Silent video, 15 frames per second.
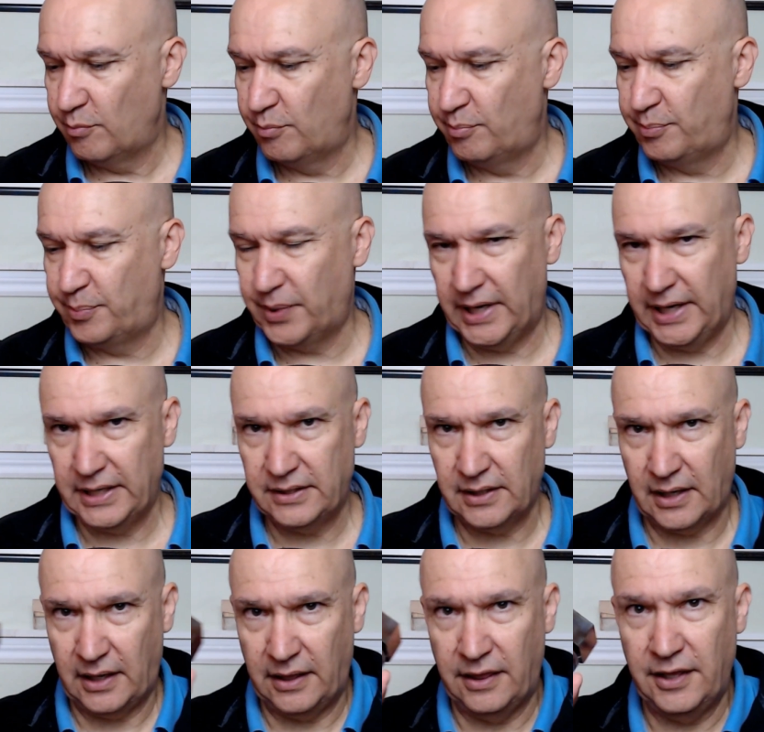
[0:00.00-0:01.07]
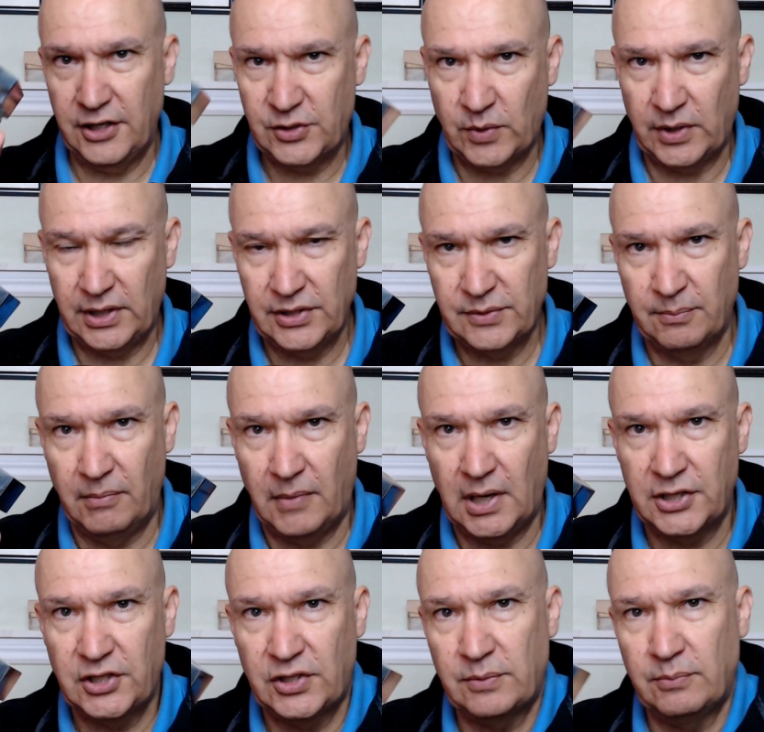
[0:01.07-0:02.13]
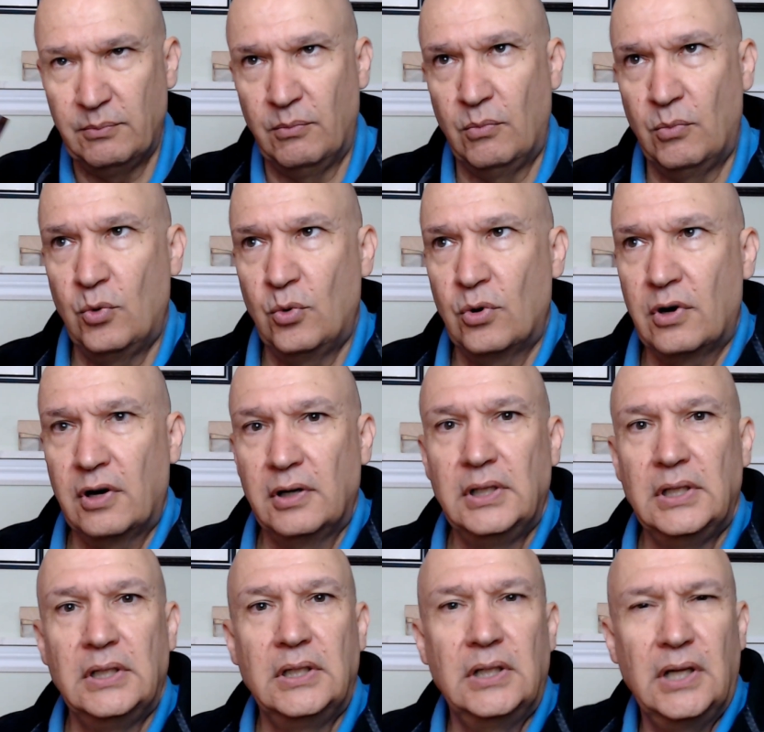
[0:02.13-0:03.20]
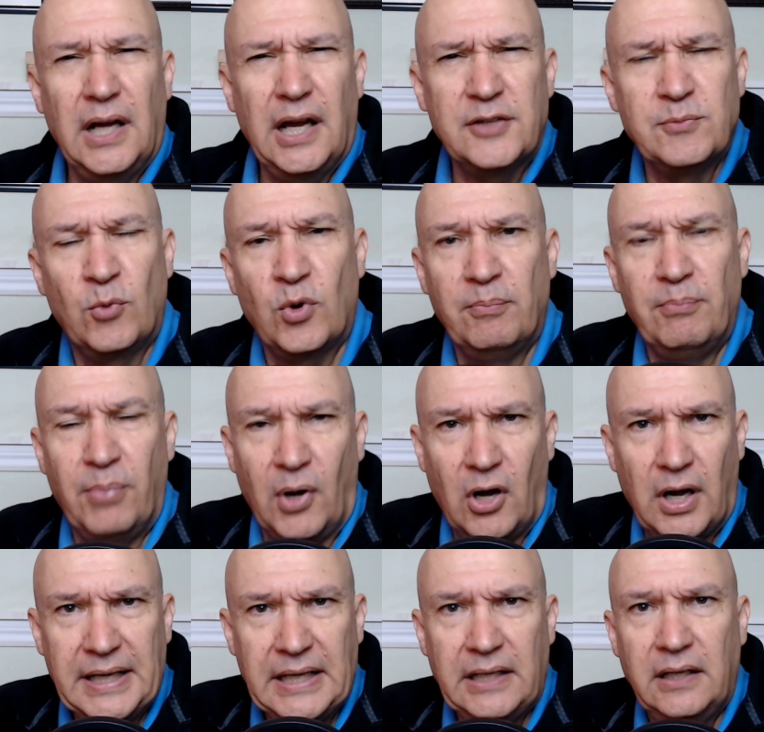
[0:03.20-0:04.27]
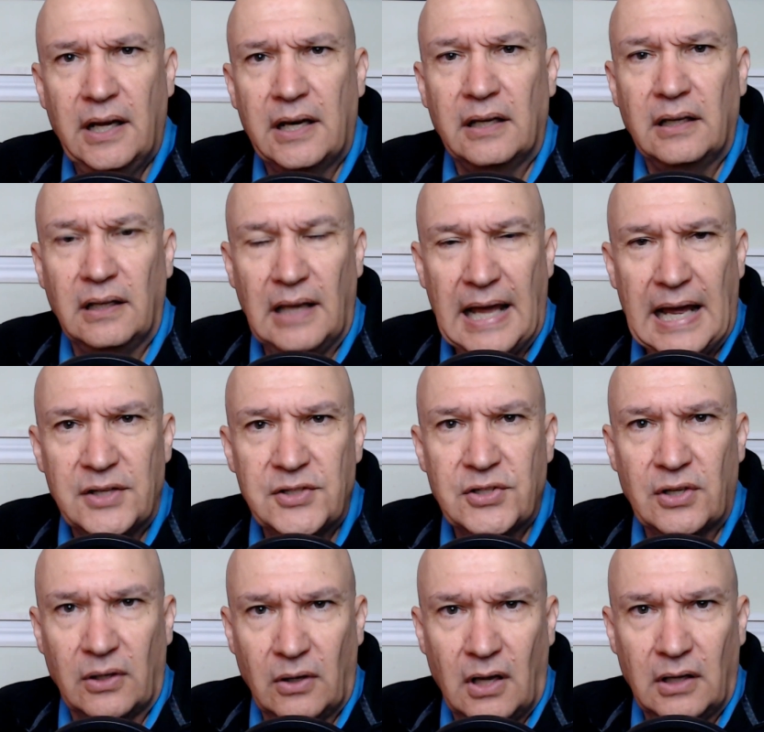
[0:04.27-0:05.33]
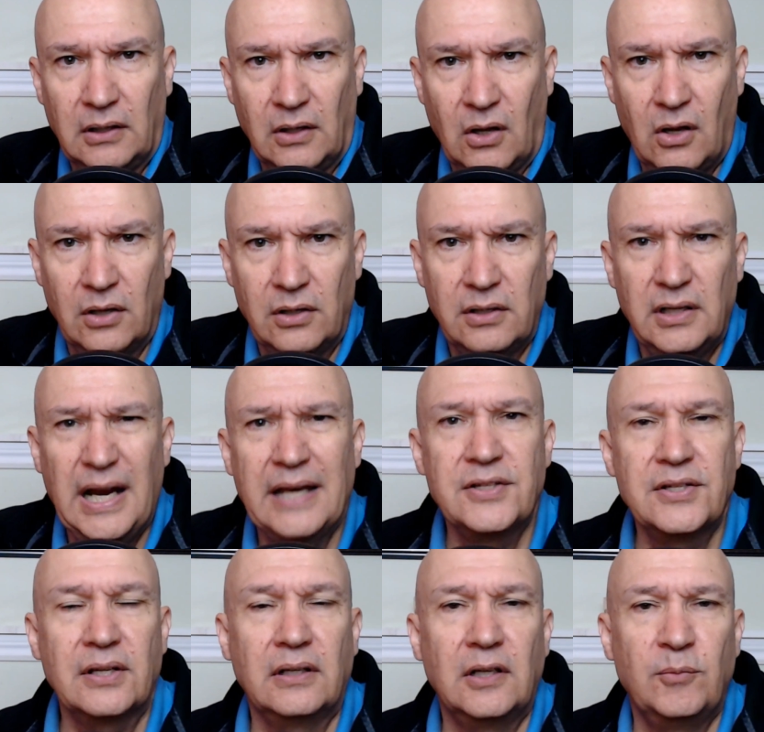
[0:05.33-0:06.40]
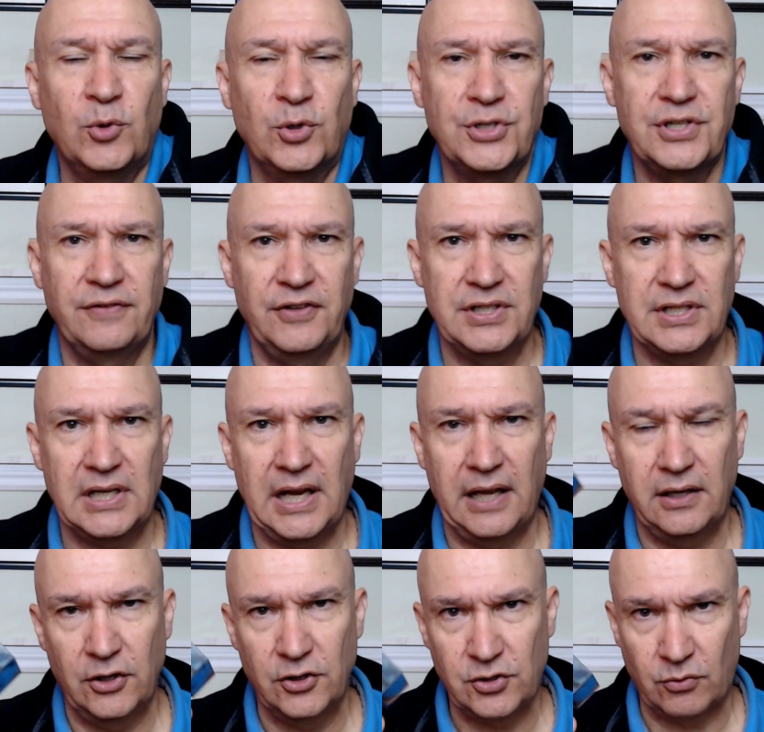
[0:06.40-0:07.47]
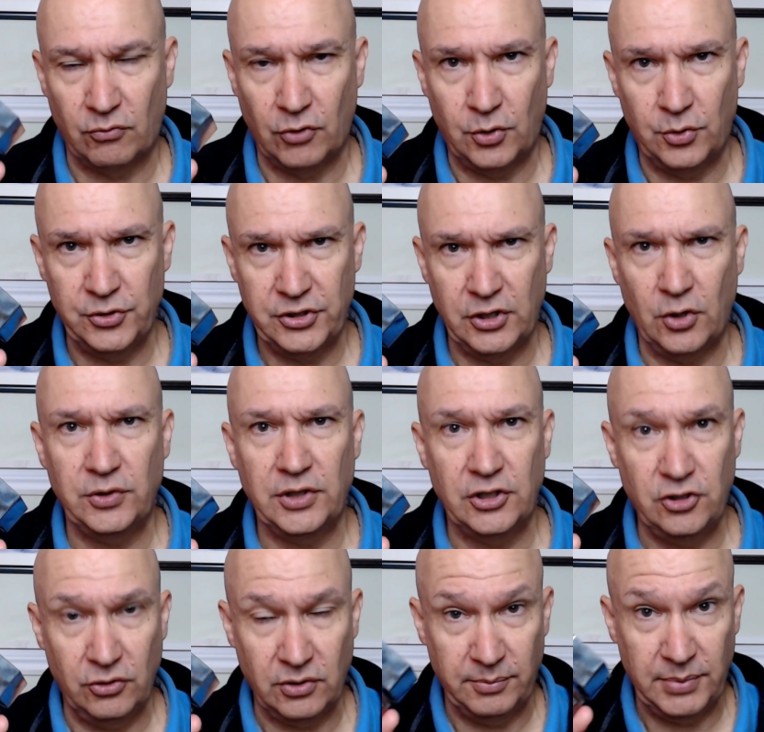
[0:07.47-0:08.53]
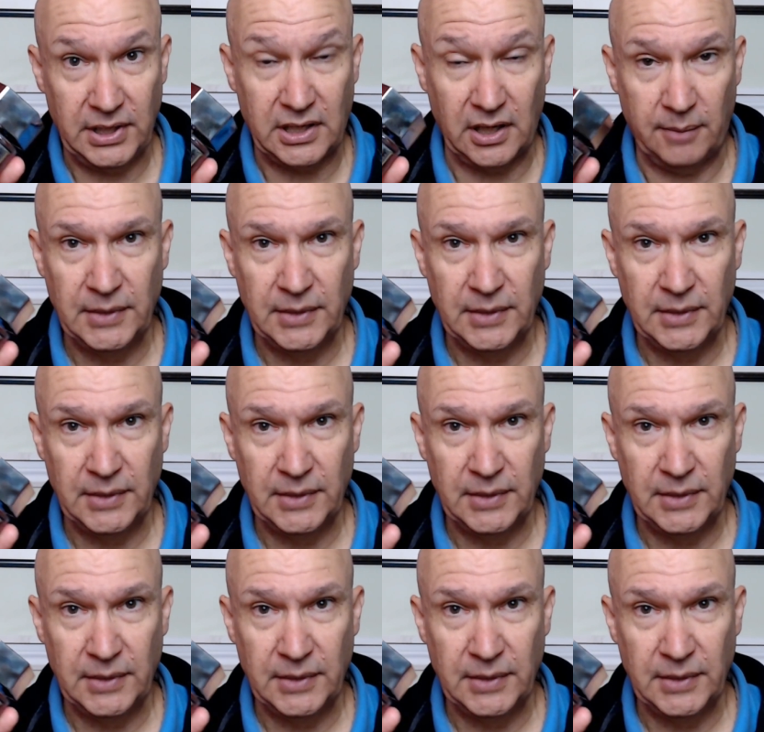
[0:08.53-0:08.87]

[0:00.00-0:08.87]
But this one is much more, has more body, and it lasts a lot longer, and it's a little more sophisticated. There's a rose note that you can pick up